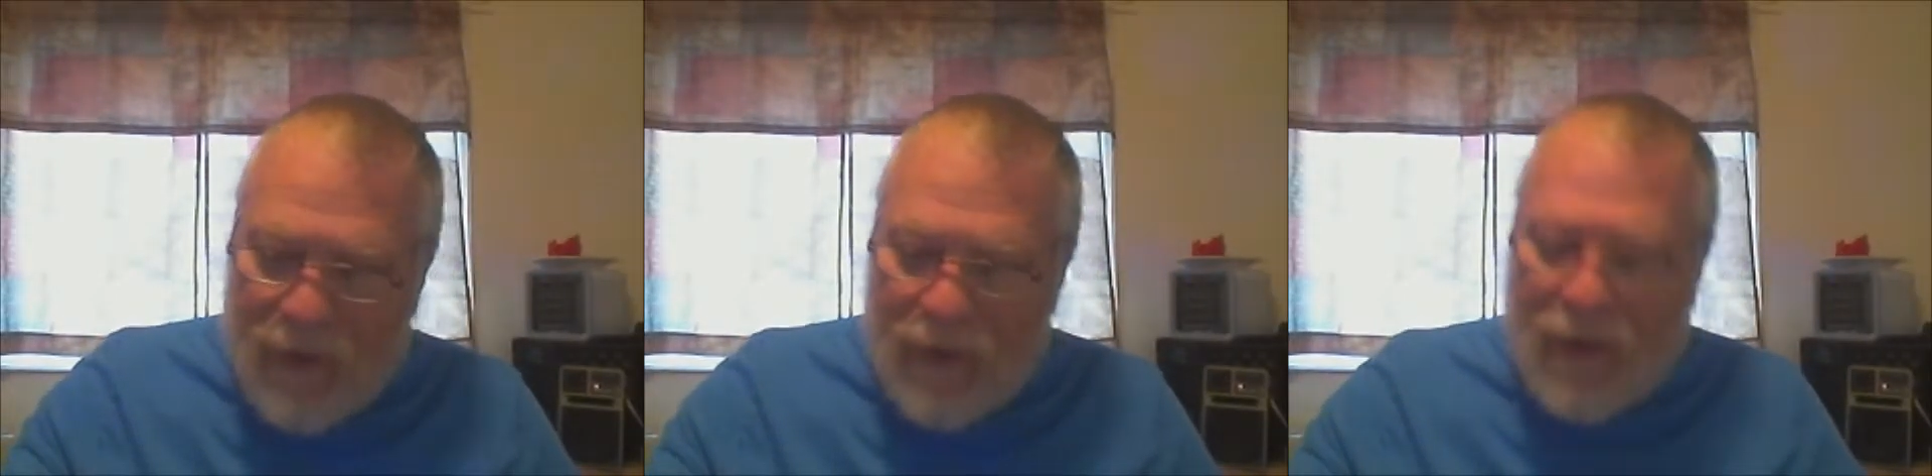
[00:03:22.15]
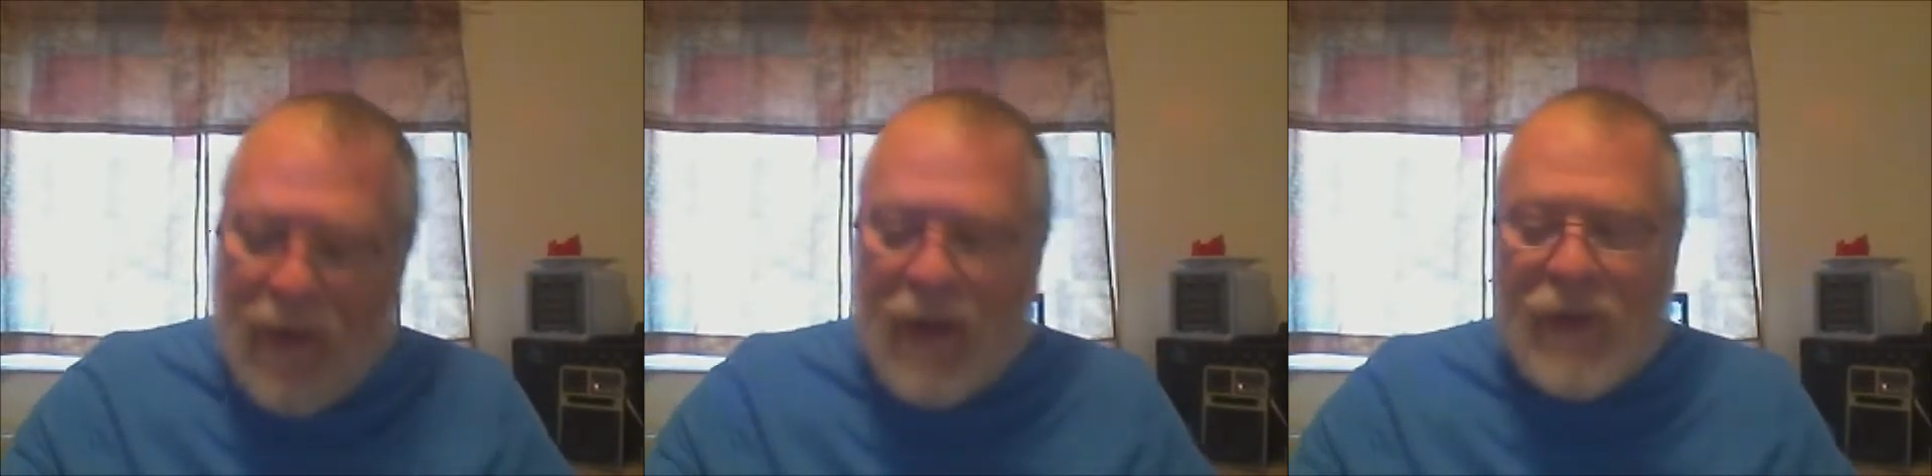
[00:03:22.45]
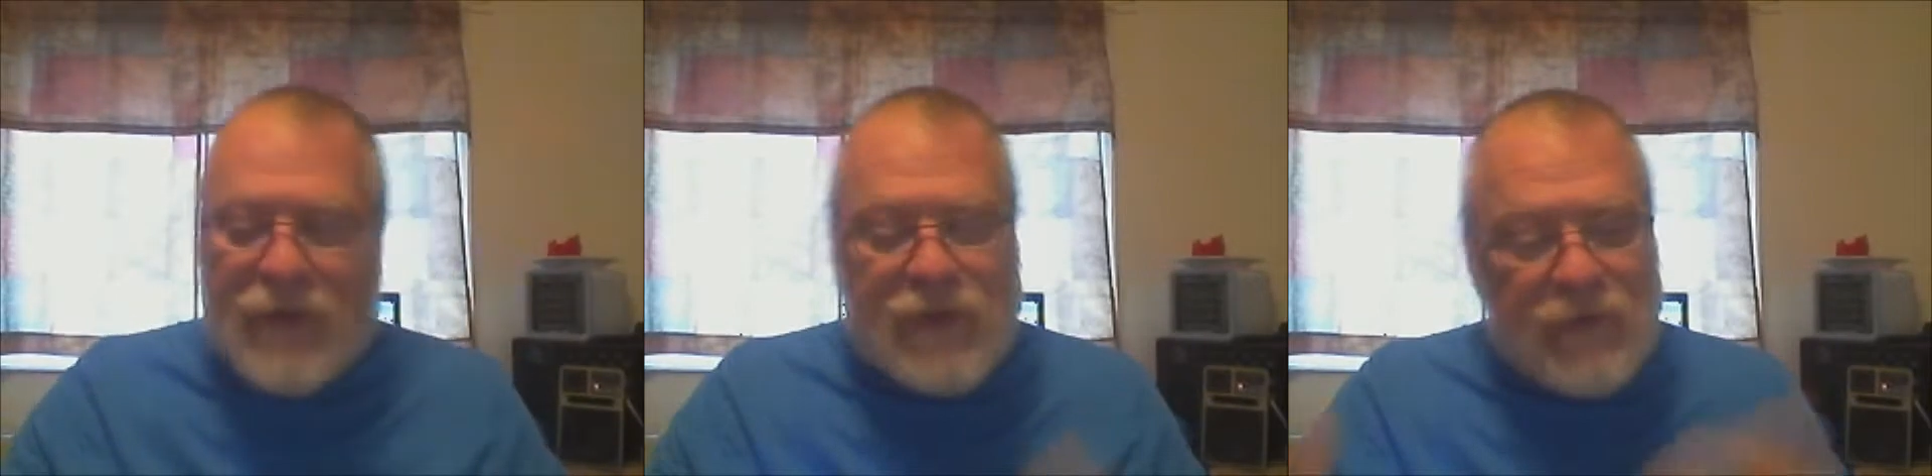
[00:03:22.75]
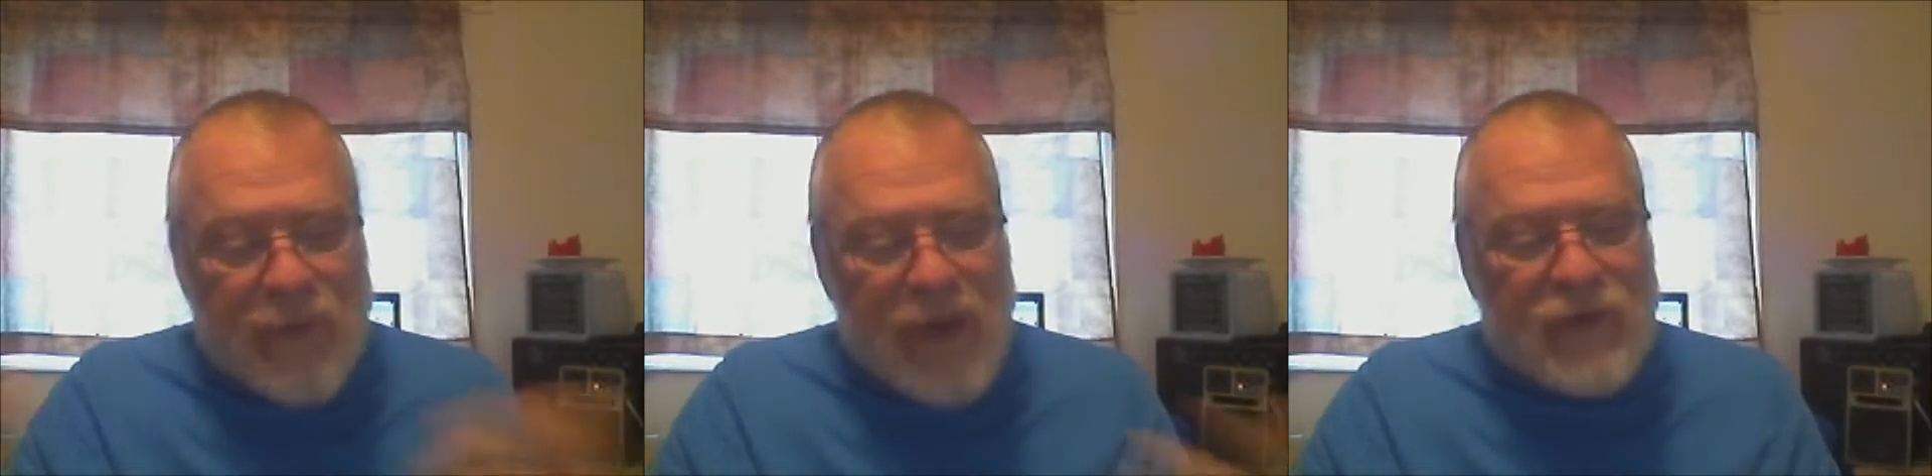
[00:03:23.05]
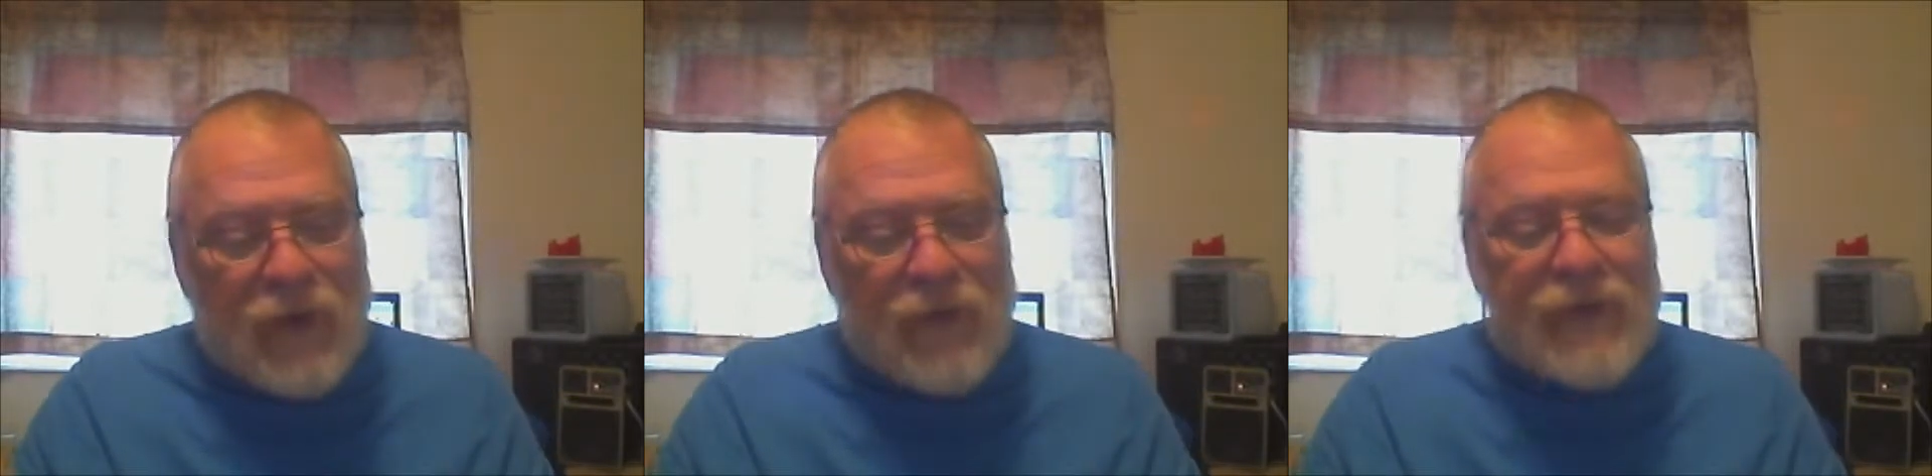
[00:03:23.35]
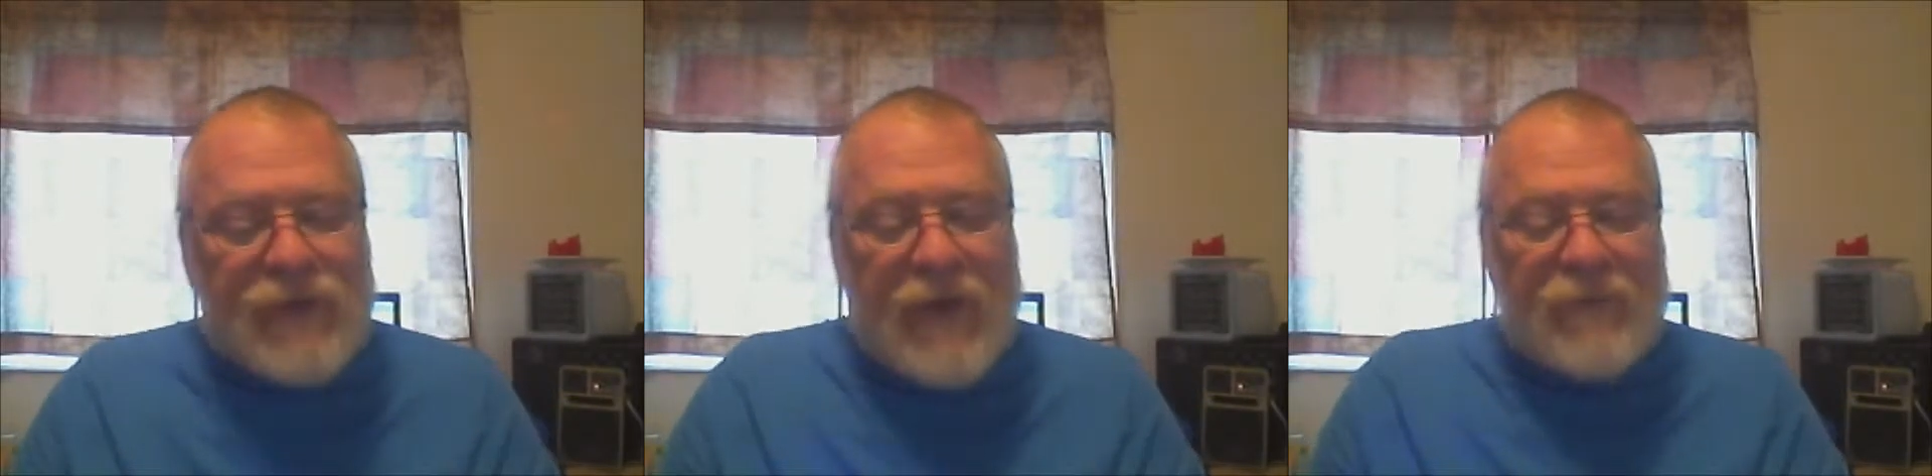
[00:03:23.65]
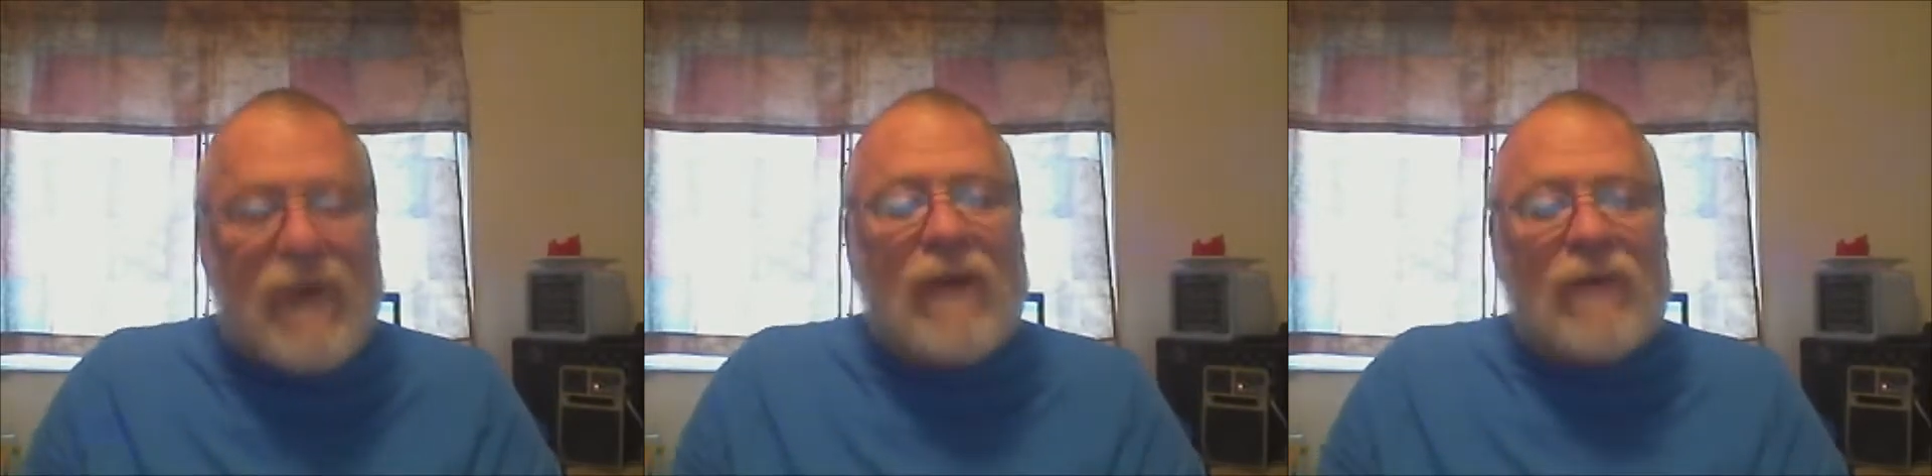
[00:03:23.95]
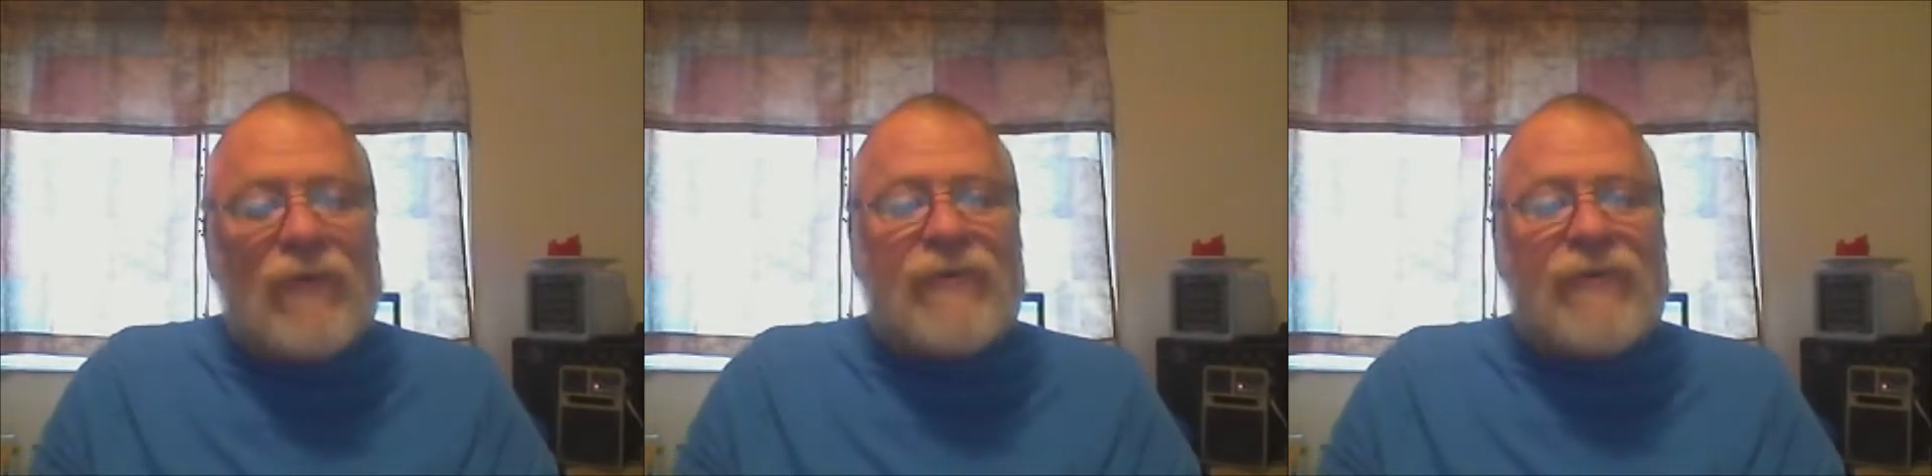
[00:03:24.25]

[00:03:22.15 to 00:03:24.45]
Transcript: This is based on the 7 hills